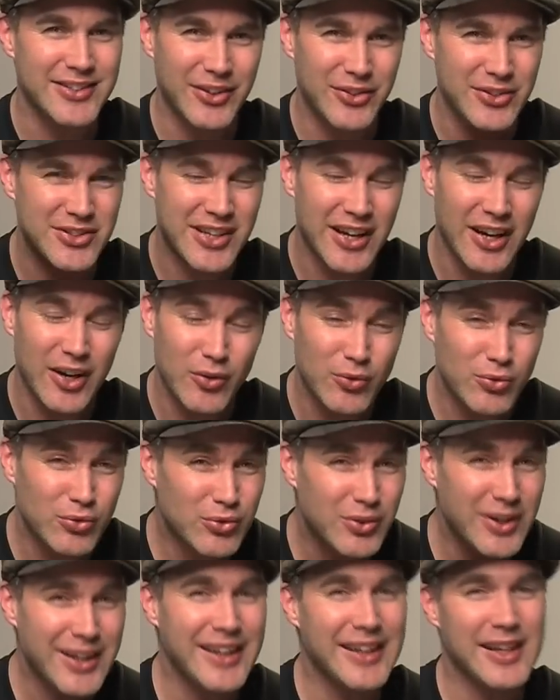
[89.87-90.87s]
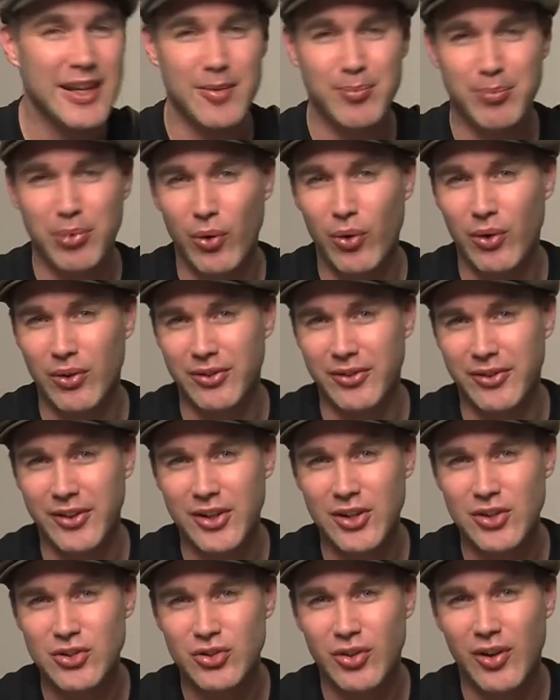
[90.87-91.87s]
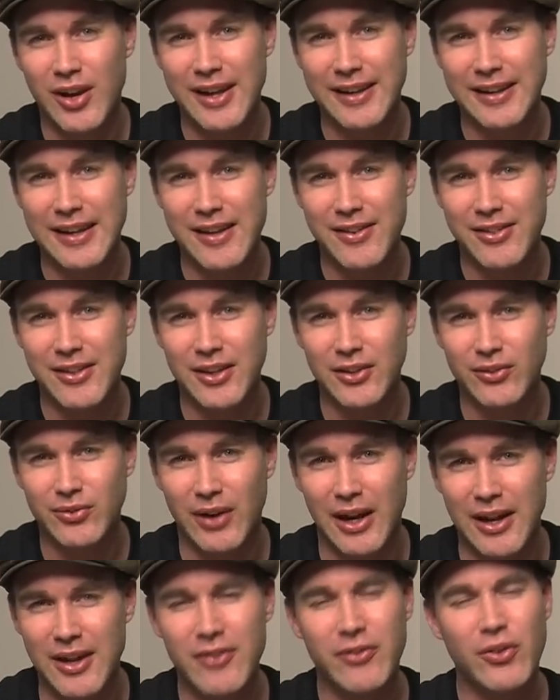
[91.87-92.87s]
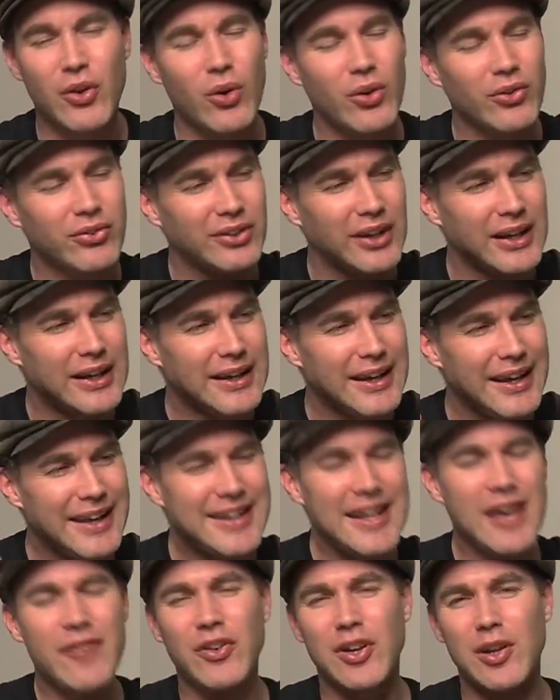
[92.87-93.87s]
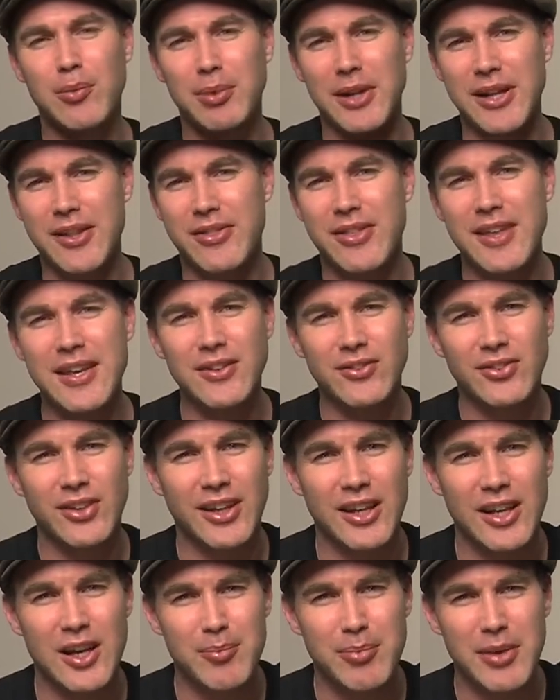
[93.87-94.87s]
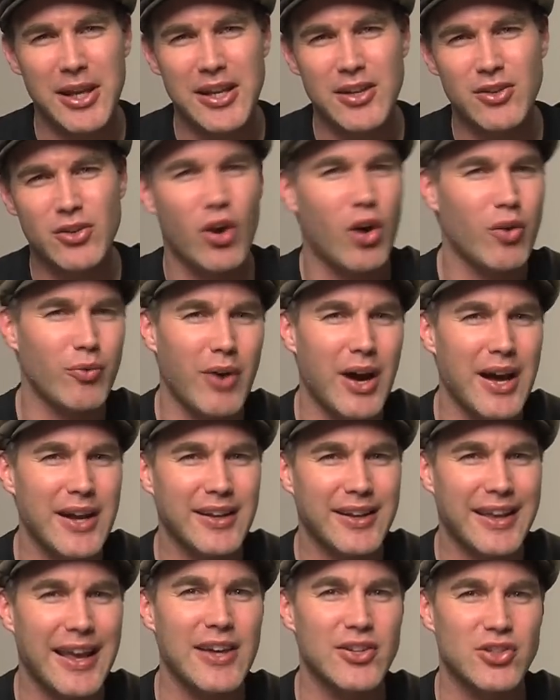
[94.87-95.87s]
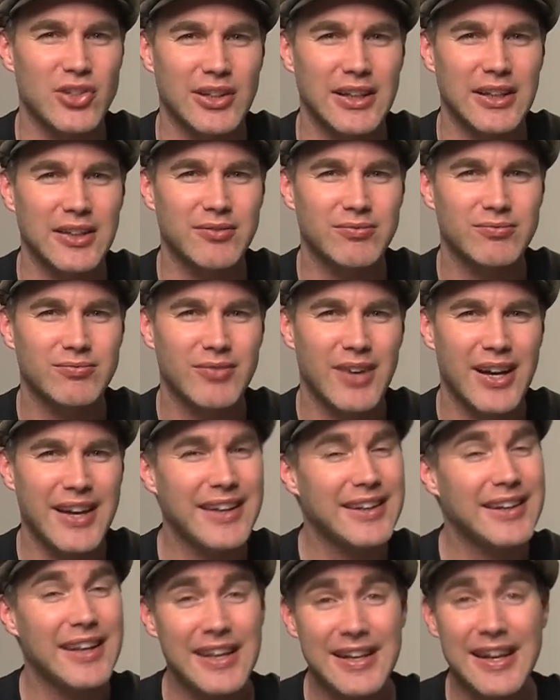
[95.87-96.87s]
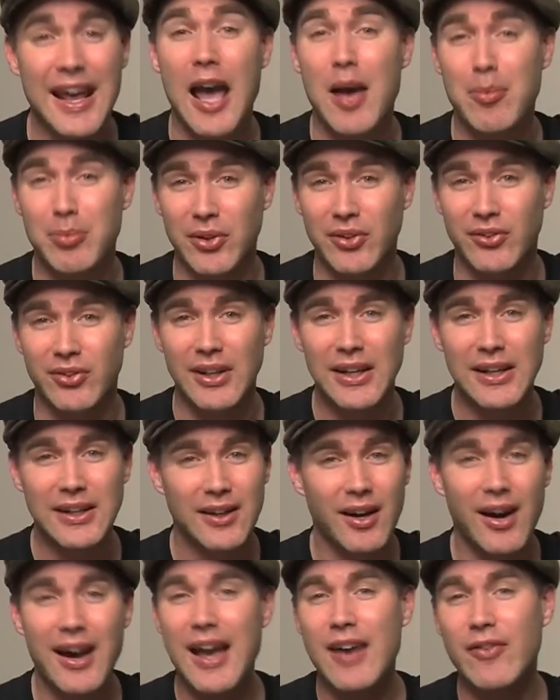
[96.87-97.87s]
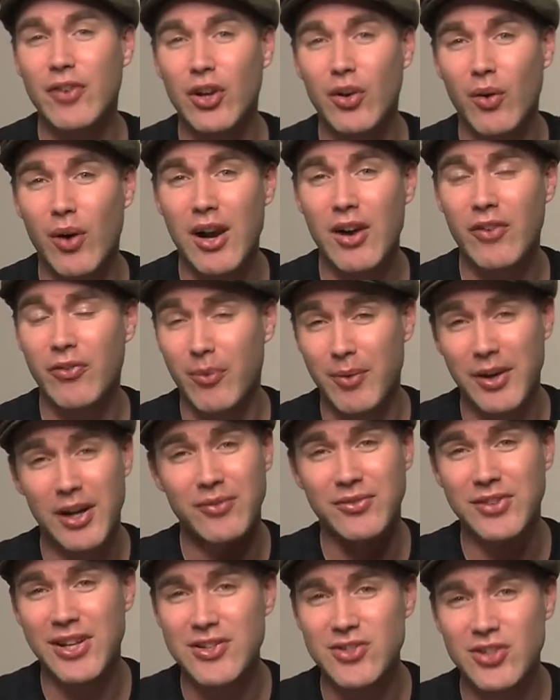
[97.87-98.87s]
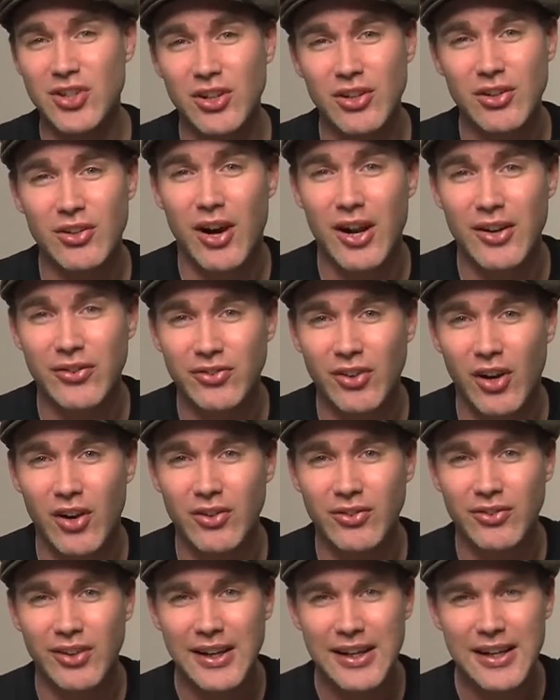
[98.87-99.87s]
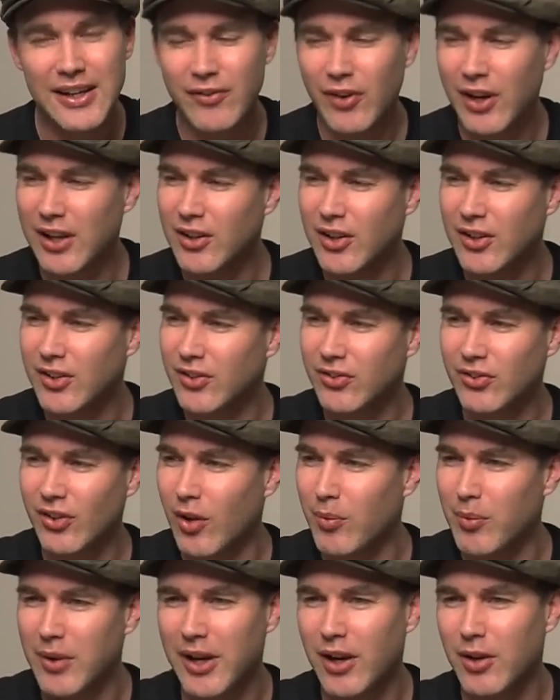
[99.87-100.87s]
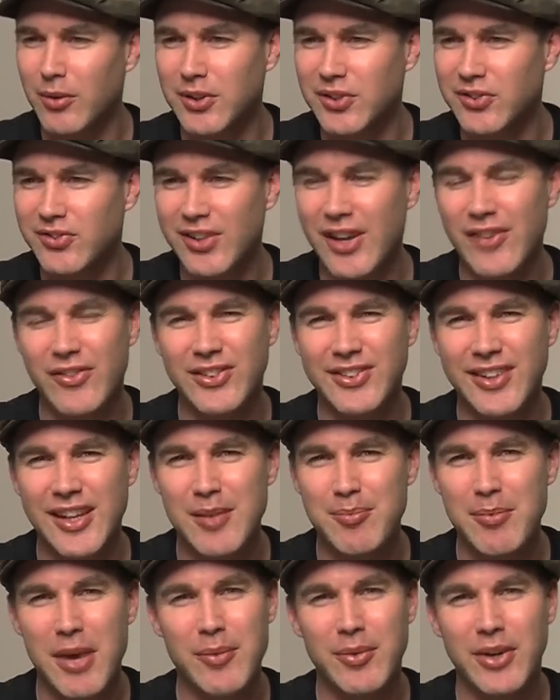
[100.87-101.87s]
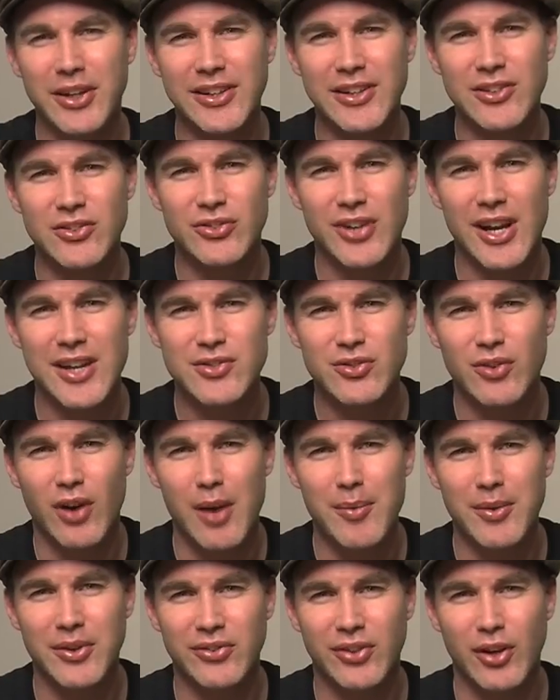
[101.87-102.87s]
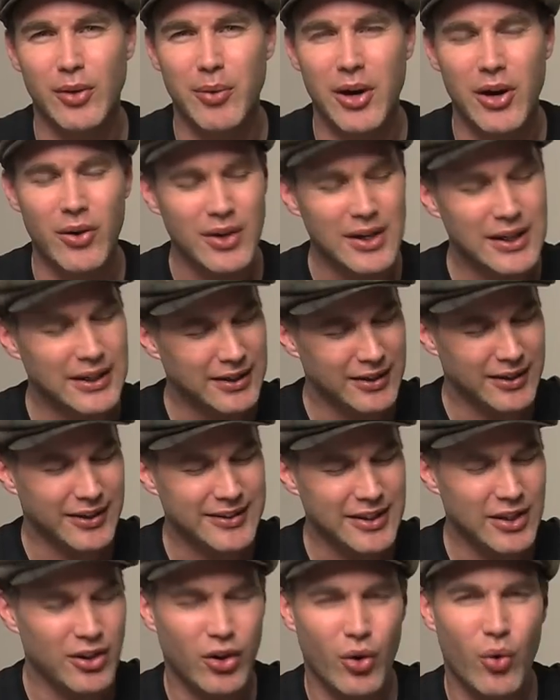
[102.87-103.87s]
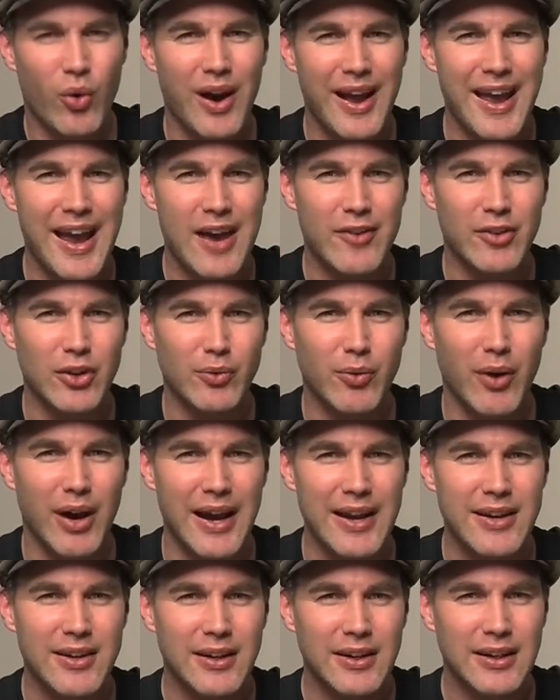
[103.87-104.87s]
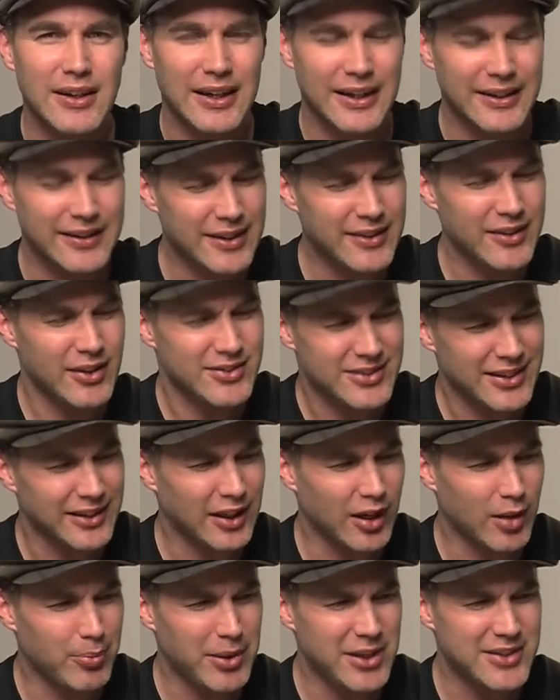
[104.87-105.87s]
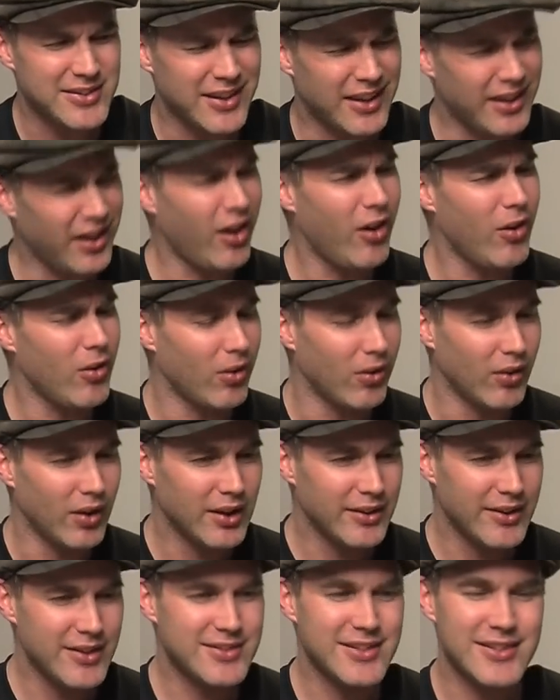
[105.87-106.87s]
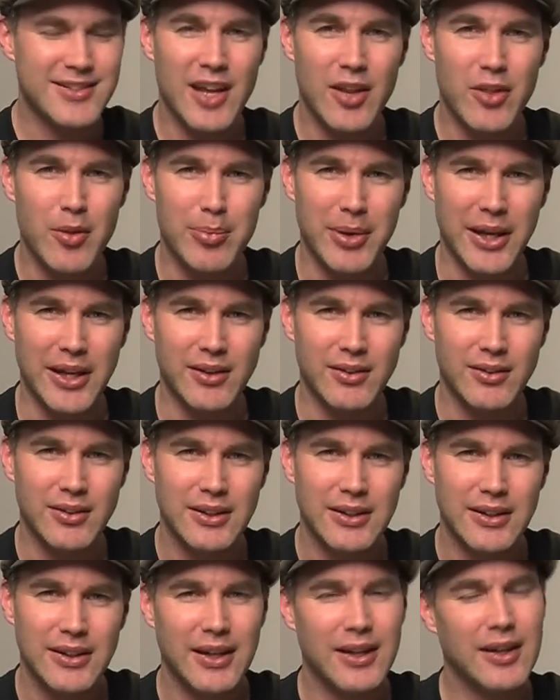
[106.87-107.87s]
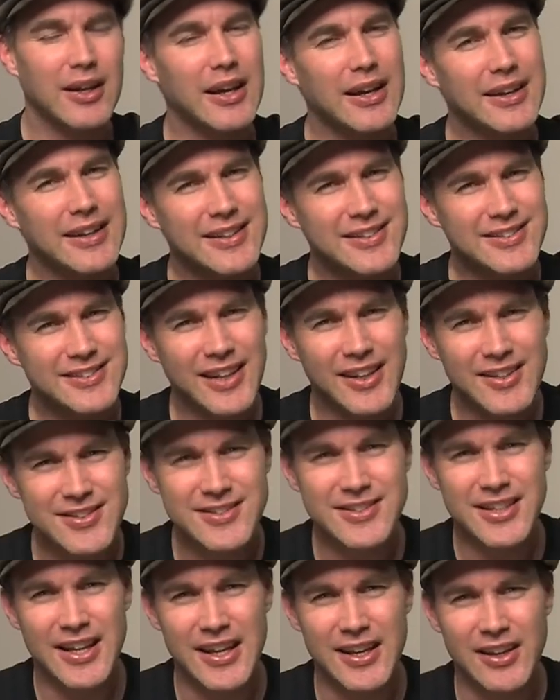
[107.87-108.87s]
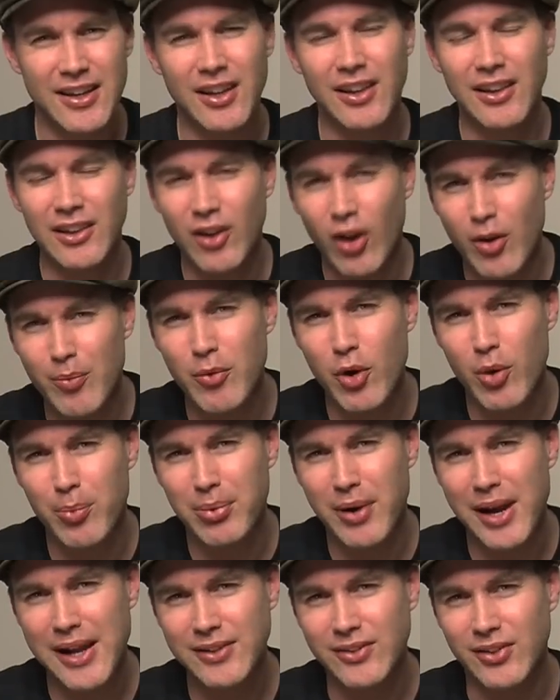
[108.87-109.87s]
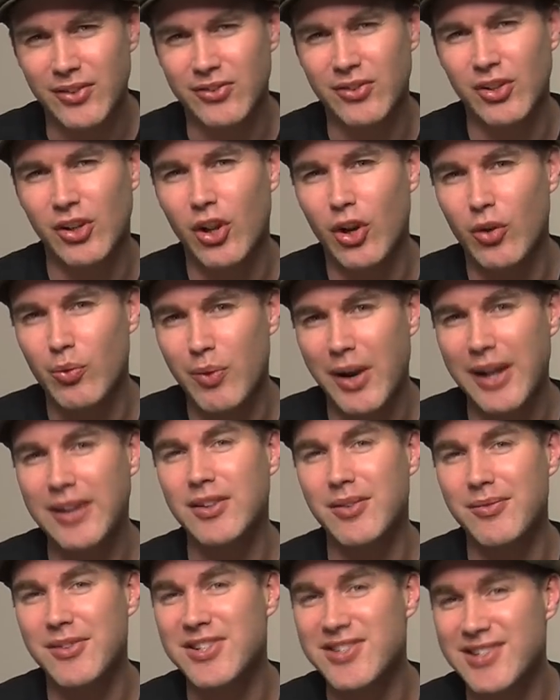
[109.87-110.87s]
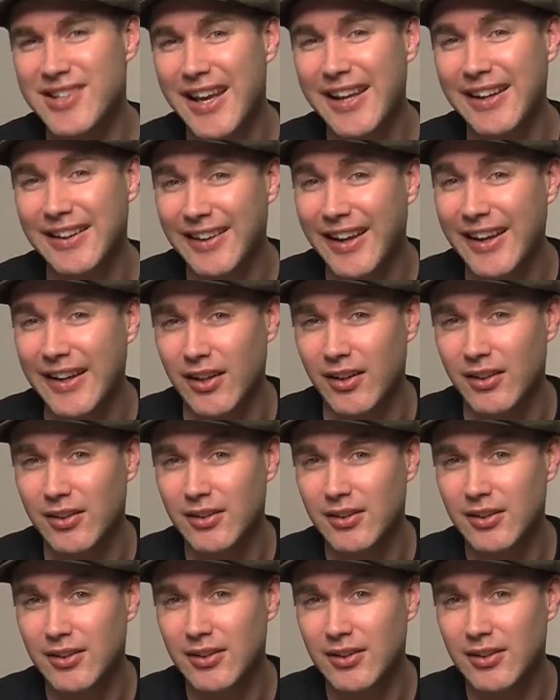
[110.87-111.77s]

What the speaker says: So it's really important that you try and get things right. Of course, inevitably, things are going to be not right occasionally. Right? It happens. I have it quite often when I'm teaching you guys songs. If I learned a song when I was 17, maybe I didn't transcribe it so well and I didn't quite have it right. And then there's a little bit like, oh, there's this other bit. And it does take a lot more practice to correct a mistake later.